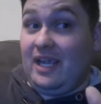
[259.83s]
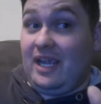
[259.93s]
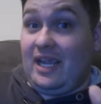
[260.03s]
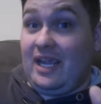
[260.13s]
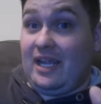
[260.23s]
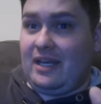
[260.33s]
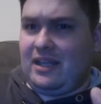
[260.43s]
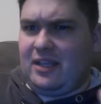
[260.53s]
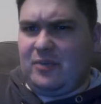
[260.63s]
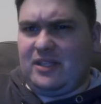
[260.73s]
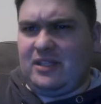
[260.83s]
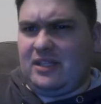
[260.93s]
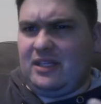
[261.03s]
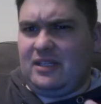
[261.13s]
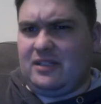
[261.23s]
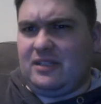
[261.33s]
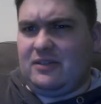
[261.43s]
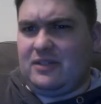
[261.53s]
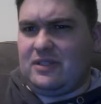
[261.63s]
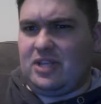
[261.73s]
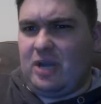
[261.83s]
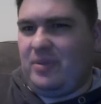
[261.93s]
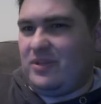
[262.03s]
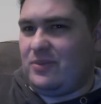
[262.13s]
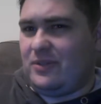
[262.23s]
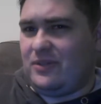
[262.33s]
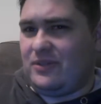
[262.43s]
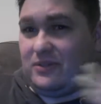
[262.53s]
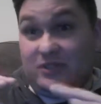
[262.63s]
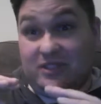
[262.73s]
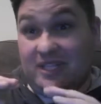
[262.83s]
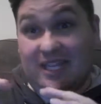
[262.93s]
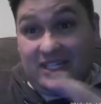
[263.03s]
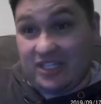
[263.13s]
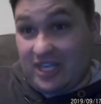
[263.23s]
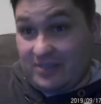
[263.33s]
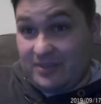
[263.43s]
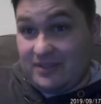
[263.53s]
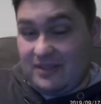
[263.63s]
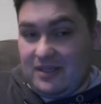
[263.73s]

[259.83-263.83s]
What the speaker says: and I think my deleting skills is choppy as well, so just a lot of chops.